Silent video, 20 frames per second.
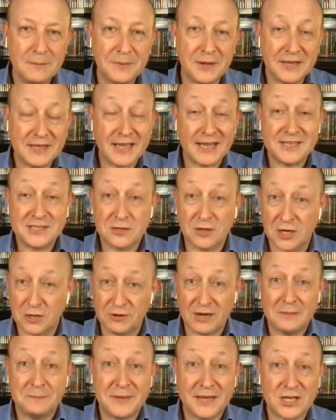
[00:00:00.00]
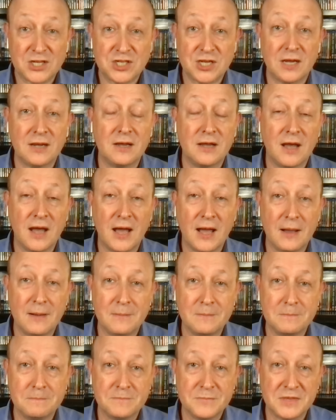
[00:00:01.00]
But yeah, it's got a great picture.
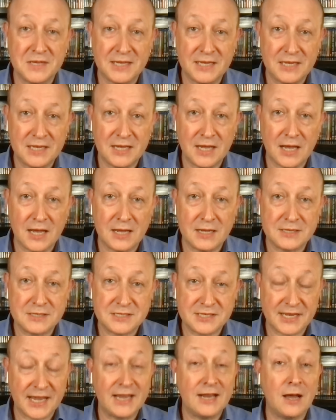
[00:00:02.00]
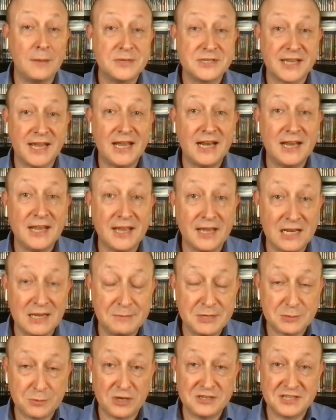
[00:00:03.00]
The upscaling and
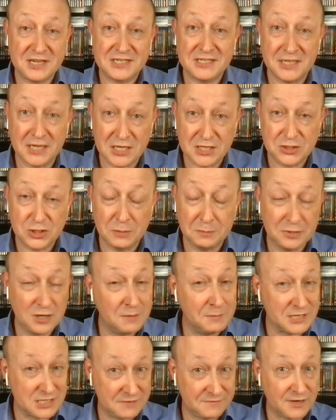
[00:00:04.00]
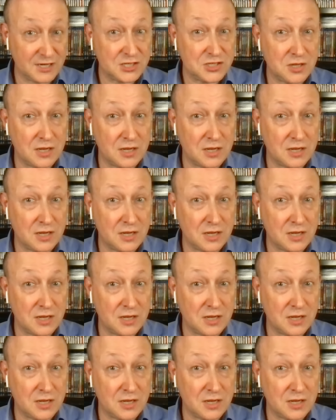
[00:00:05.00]
image processing is superb. It's